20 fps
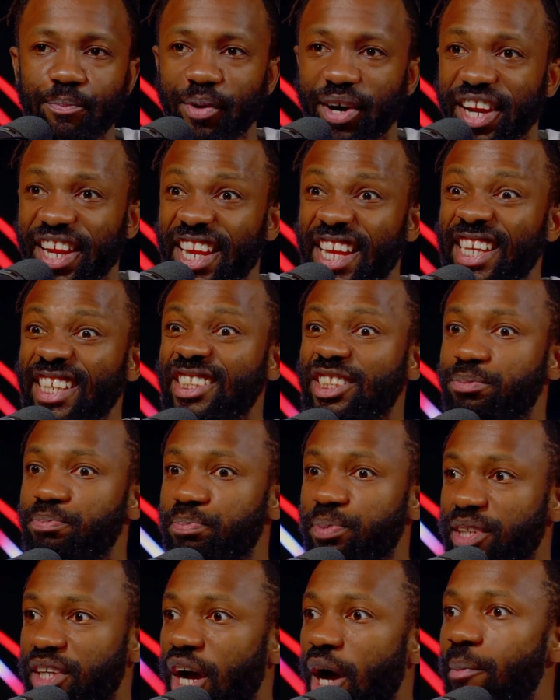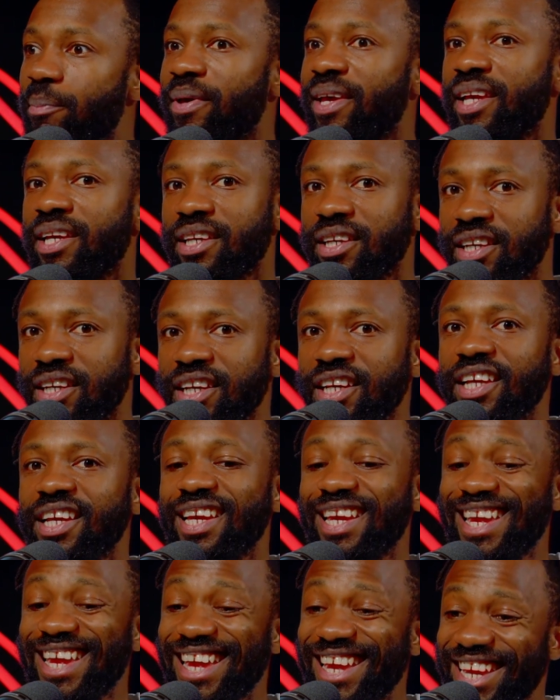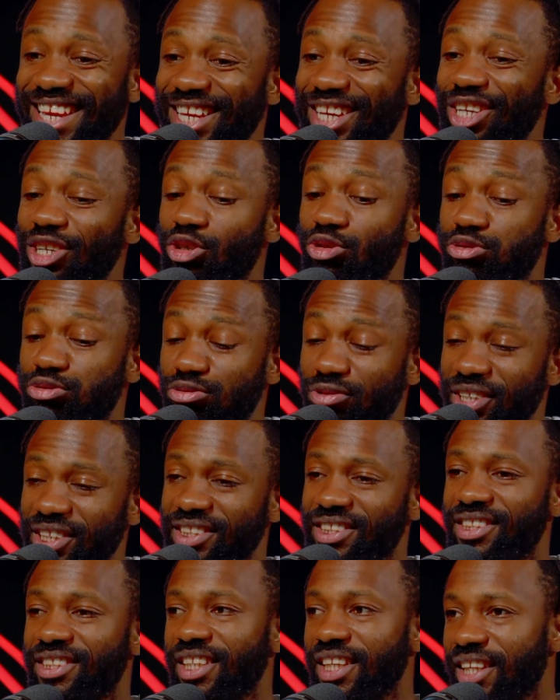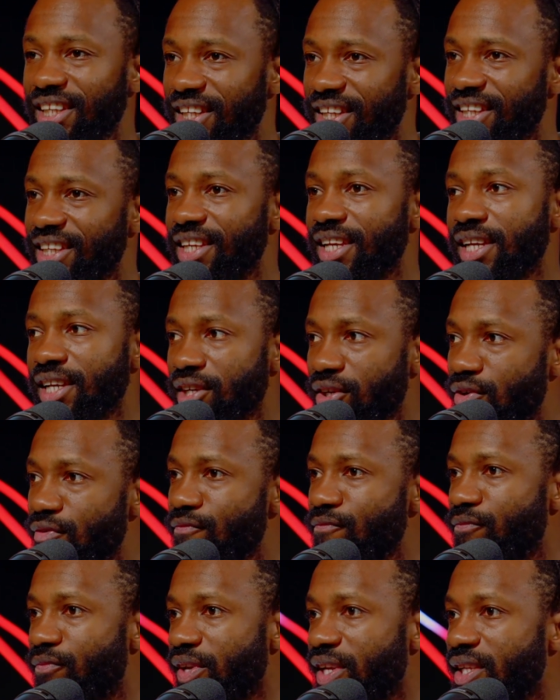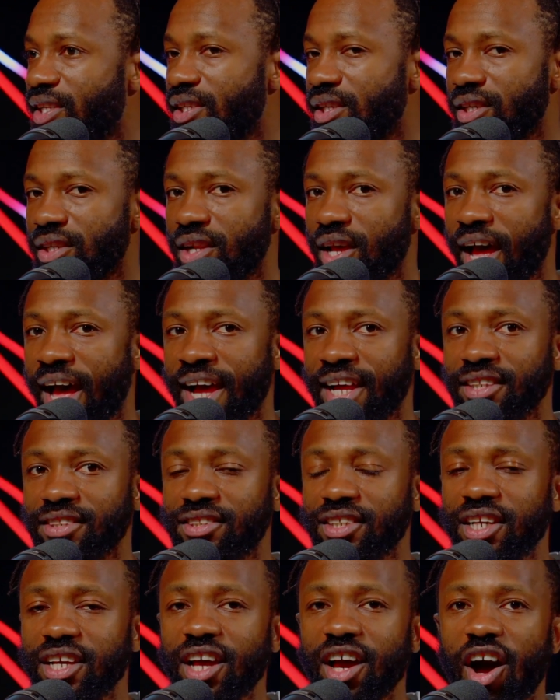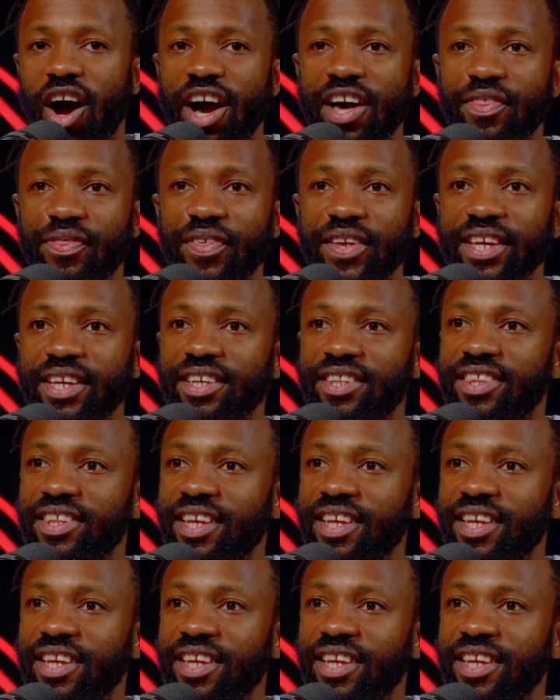But it is becoming increasingly inconvenient, and I think